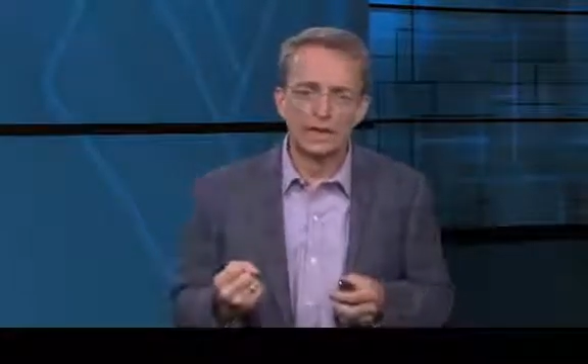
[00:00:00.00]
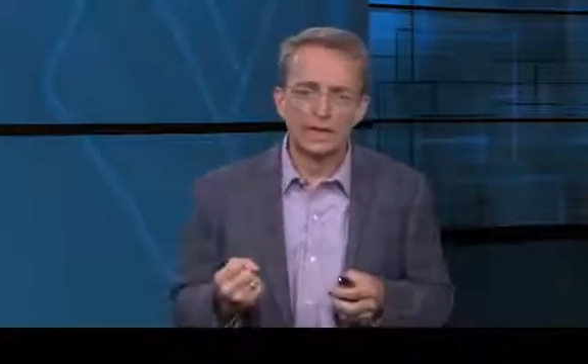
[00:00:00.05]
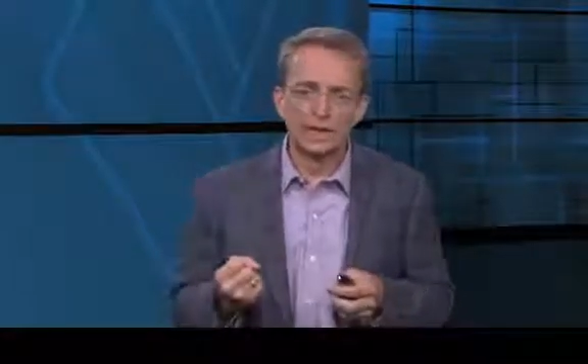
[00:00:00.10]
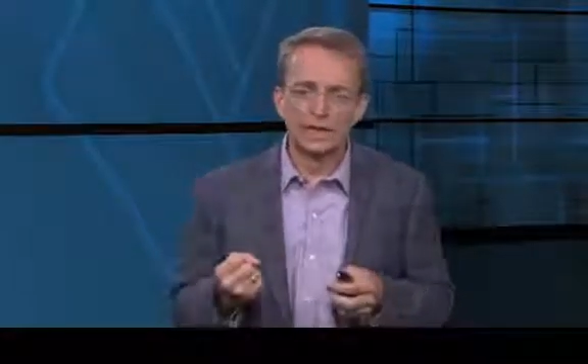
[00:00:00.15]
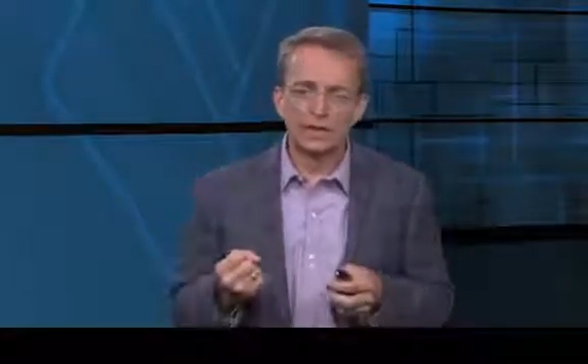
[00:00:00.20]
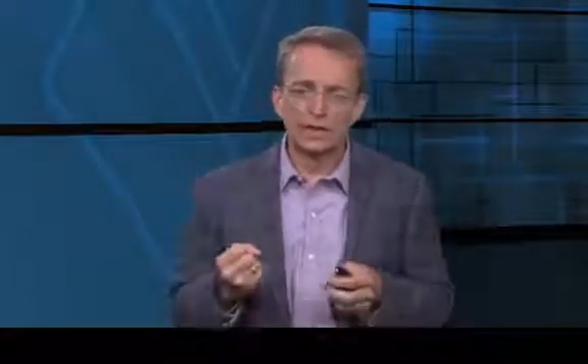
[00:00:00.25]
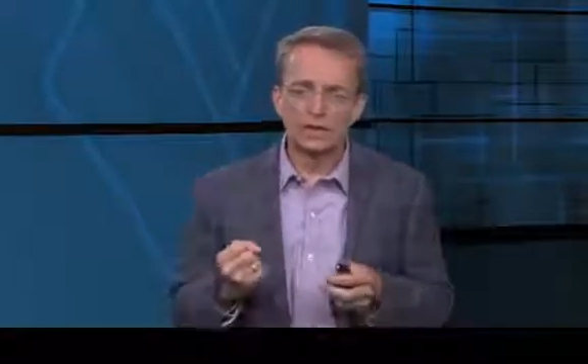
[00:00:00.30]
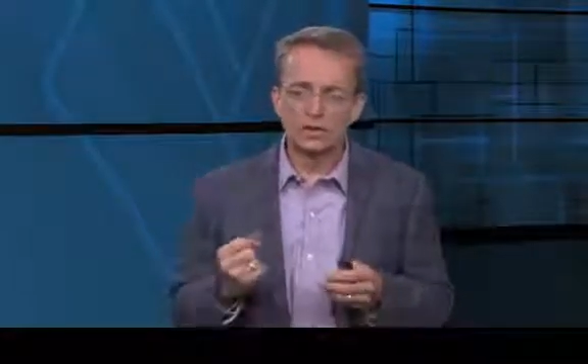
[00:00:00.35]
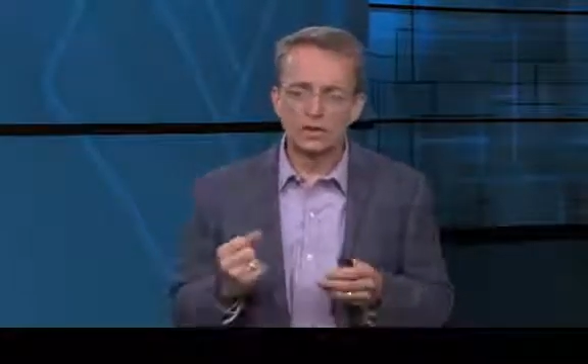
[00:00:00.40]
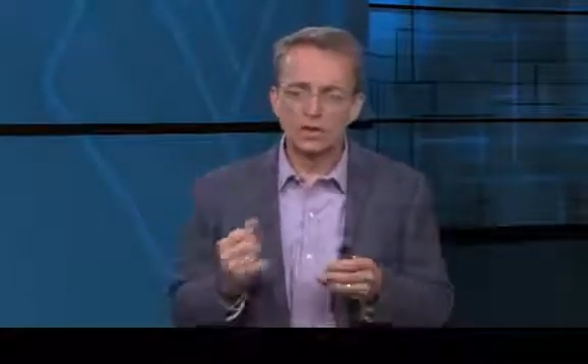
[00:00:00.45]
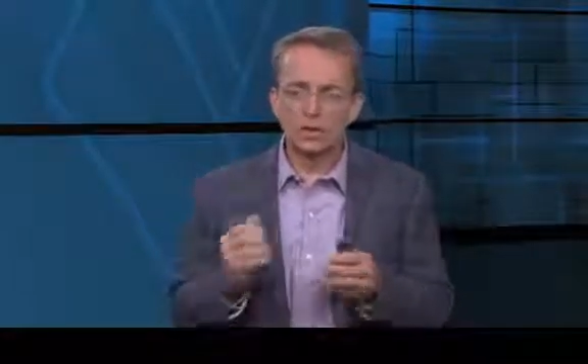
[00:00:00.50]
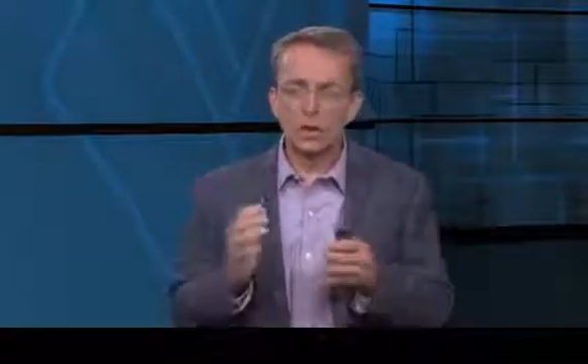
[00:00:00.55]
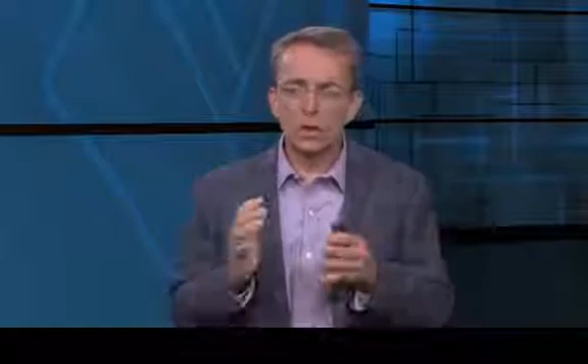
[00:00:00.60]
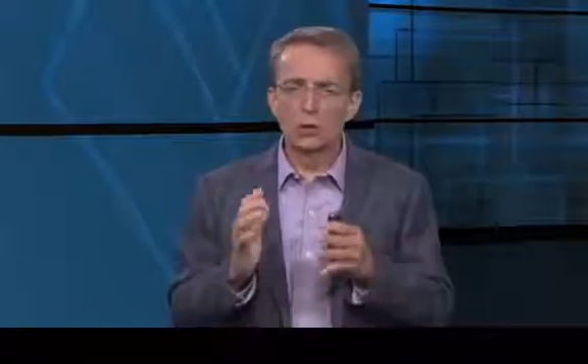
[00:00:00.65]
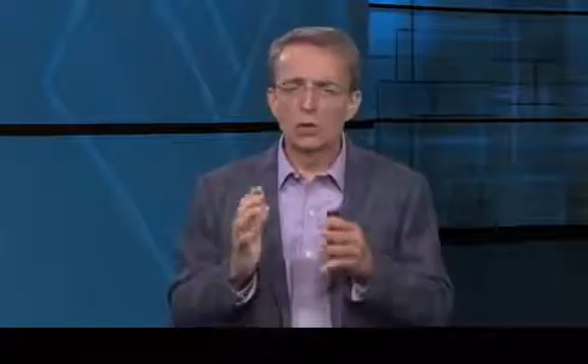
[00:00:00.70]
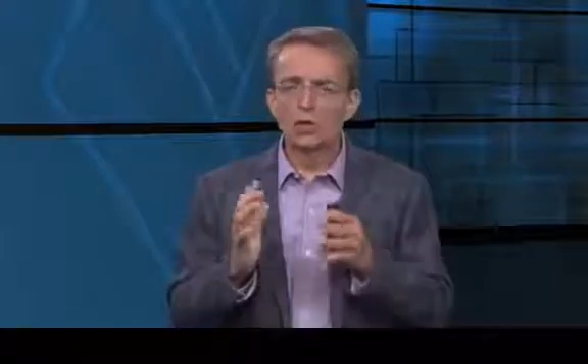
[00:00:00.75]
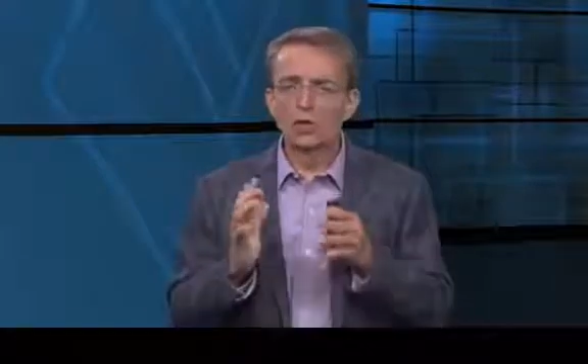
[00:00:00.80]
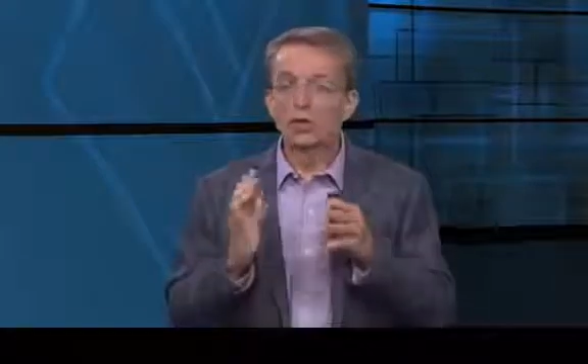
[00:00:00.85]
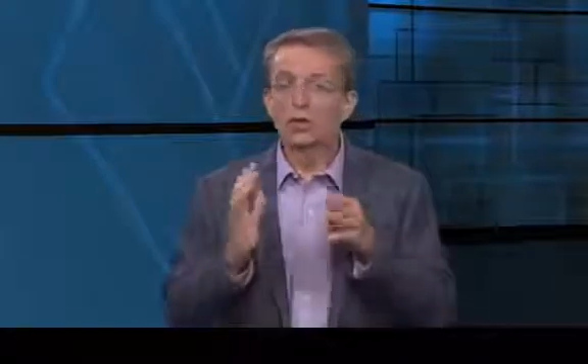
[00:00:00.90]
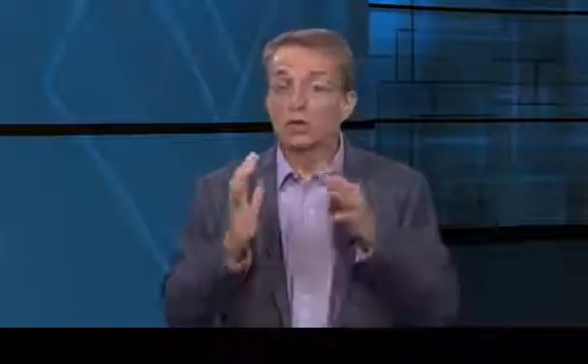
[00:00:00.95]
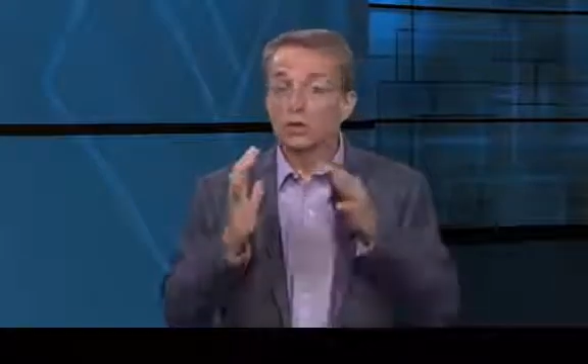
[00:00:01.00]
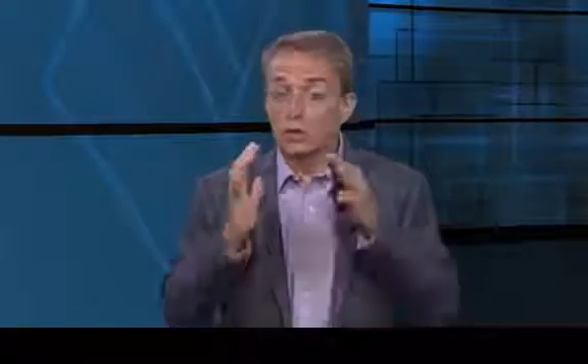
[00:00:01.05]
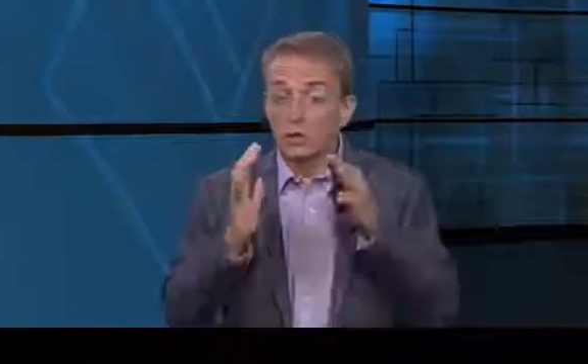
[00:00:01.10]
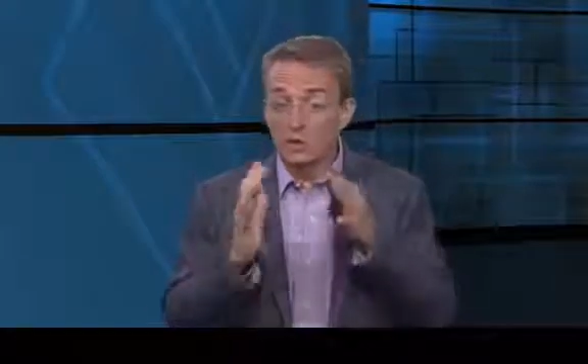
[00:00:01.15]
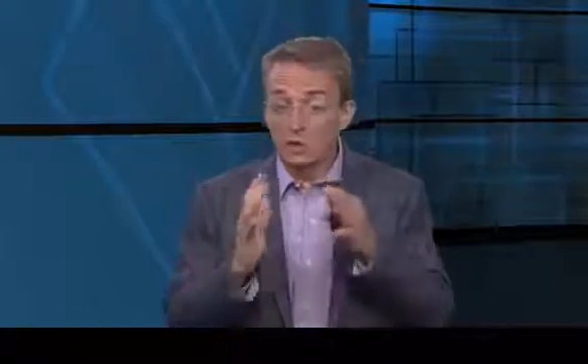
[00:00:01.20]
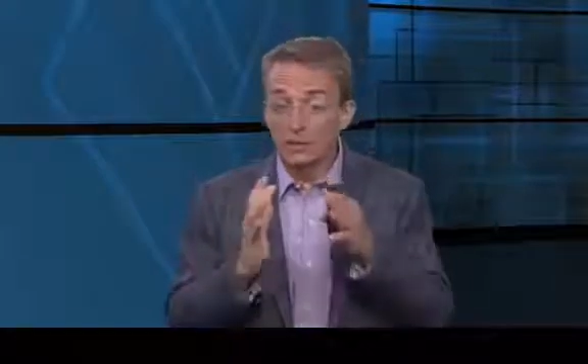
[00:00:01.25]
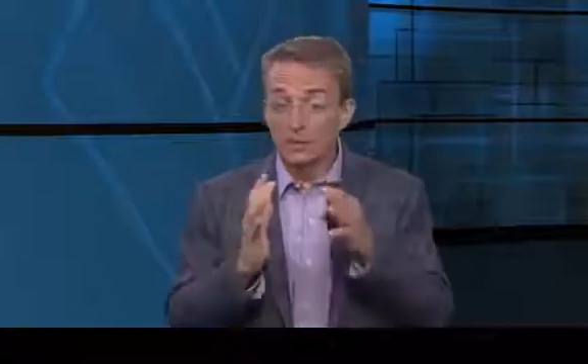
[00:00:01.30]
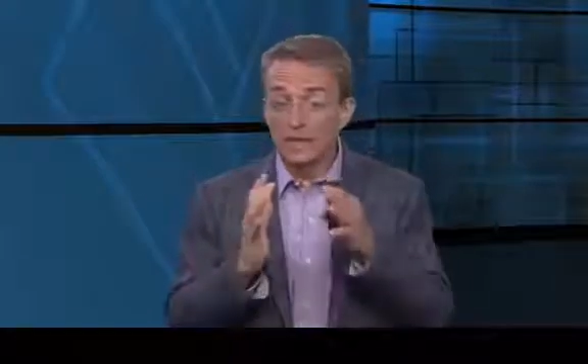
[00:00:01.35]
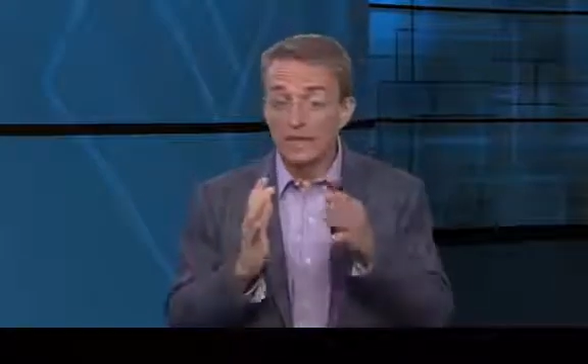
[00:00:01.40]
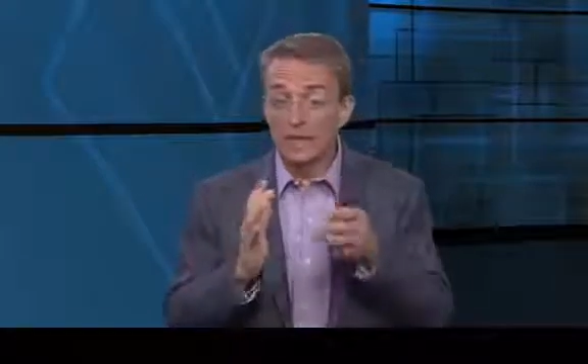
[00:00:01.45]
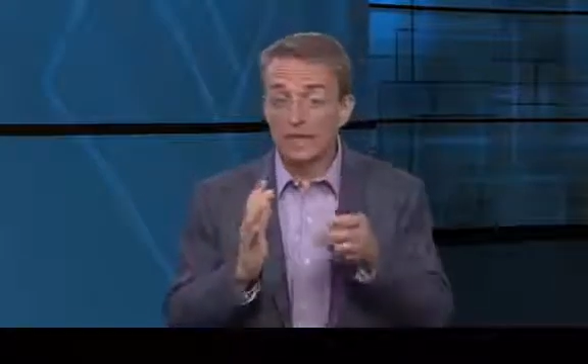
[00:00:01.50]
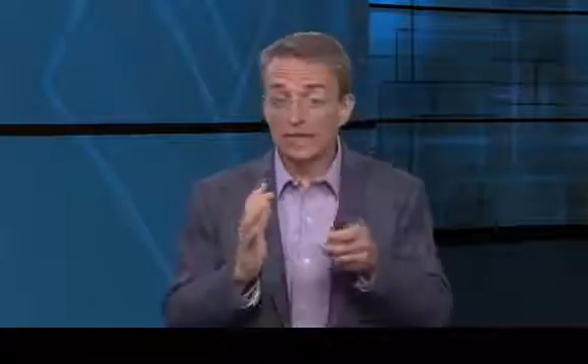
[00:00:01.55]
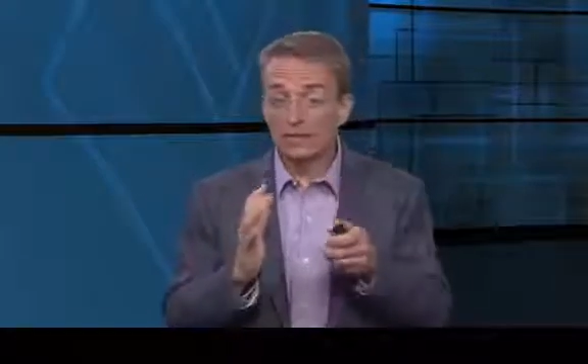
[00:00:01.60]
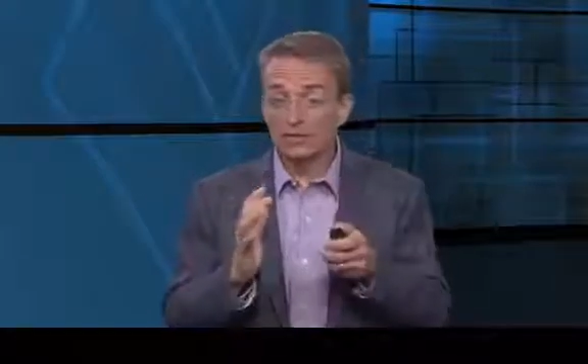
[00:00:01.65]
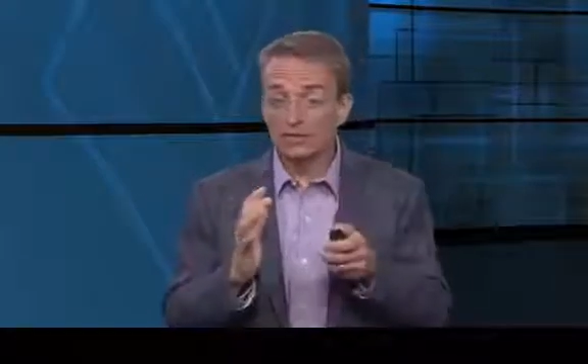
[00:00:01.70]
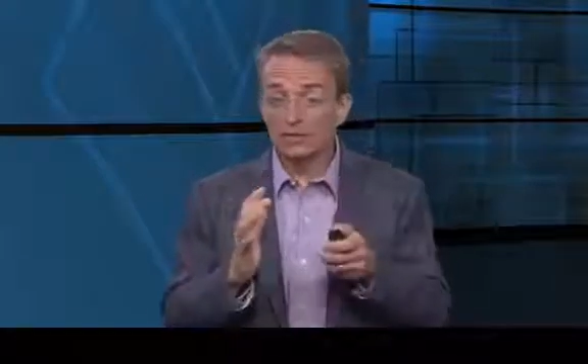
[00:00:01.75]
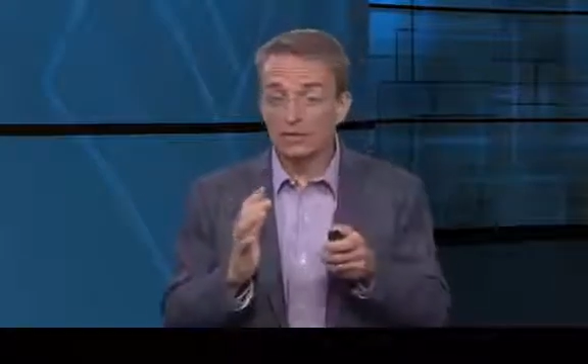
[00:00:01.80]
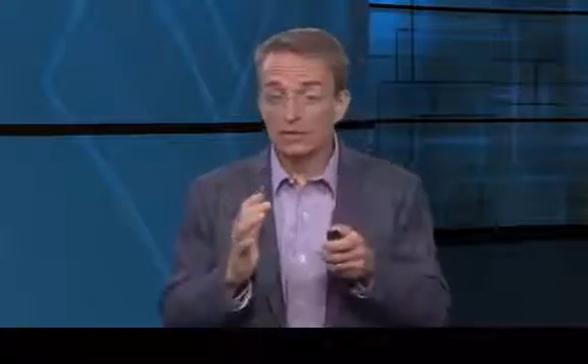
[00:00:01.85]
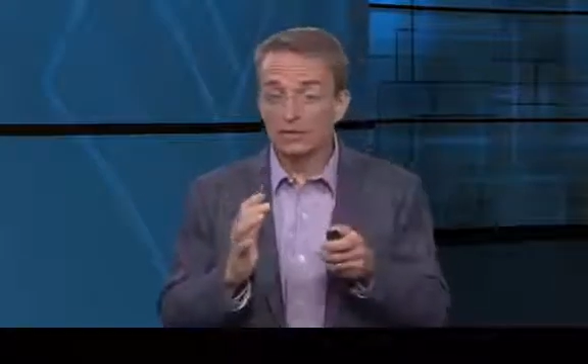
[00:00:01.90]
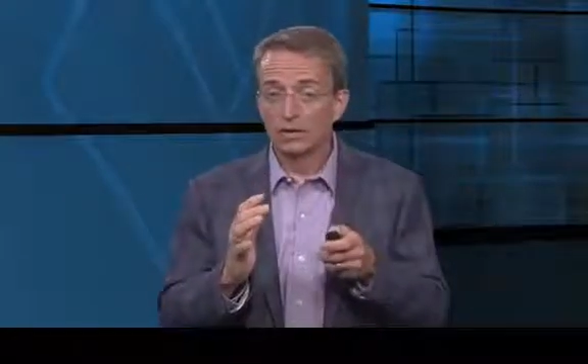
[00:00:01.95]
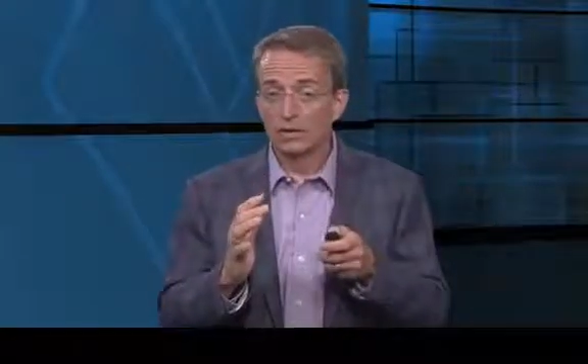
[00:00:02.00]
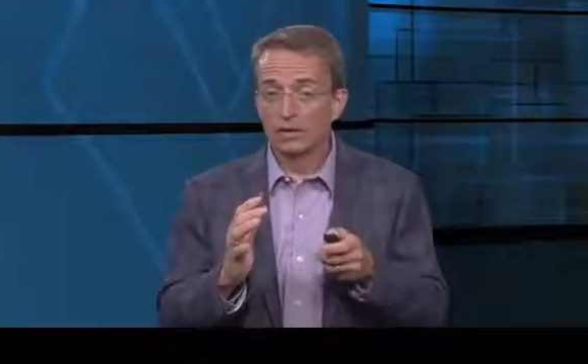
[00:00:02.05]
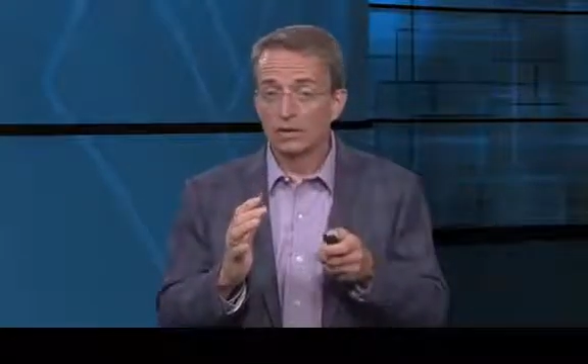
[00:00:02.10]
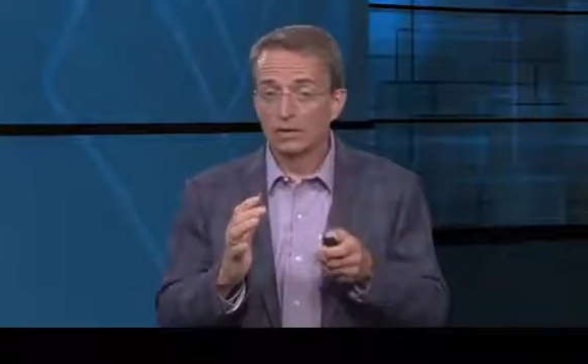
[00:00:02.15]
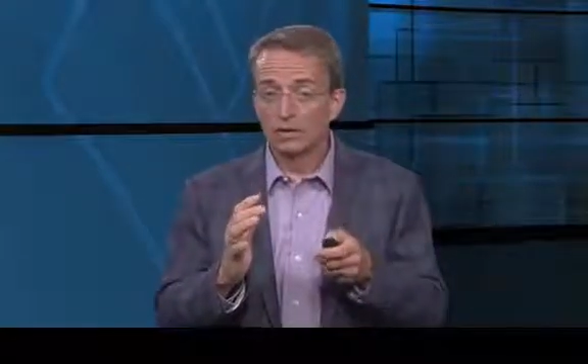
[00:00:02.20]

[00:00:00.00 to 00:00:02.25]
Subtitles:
let's know the good behavior,